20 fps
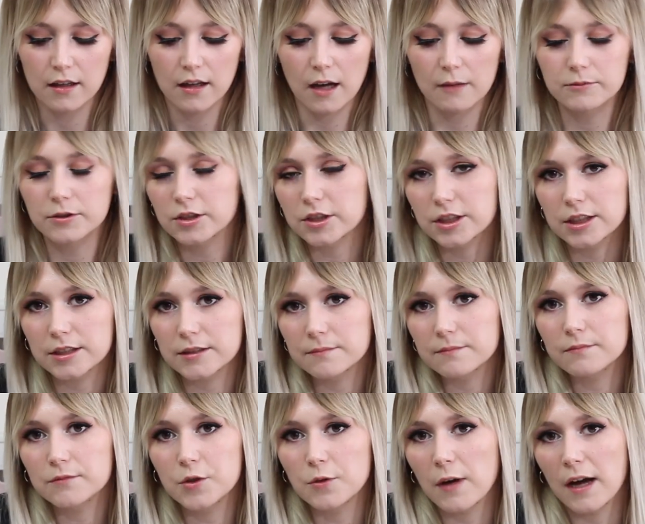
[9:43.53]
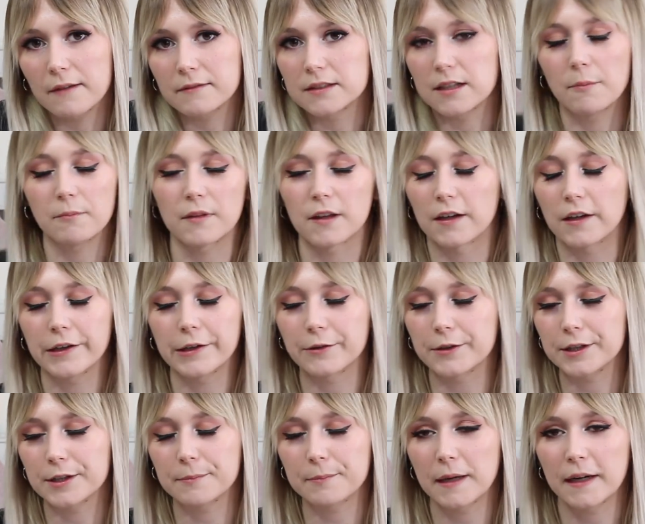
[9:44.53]
I'm sure you have something,
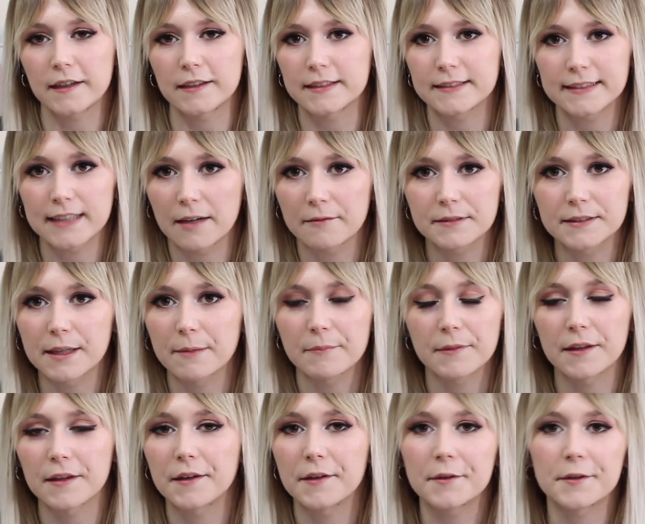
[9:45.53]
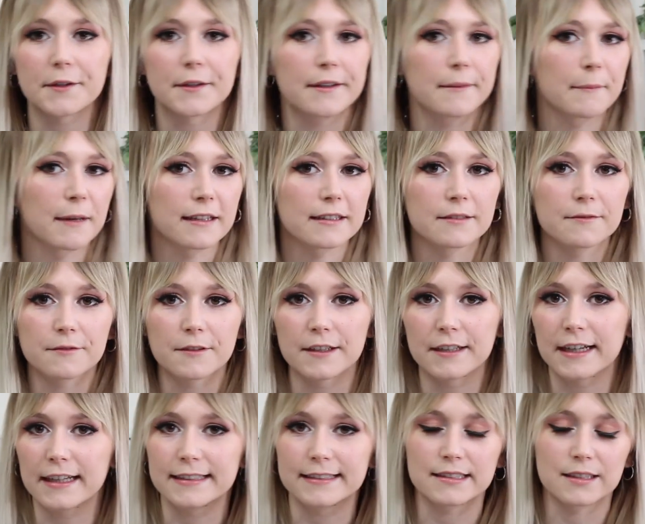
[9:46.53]
or your parents have something, or your best friend
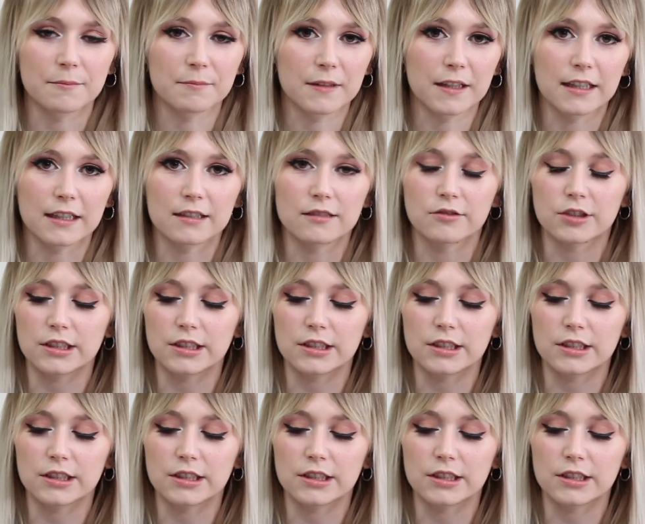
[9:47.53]
has something.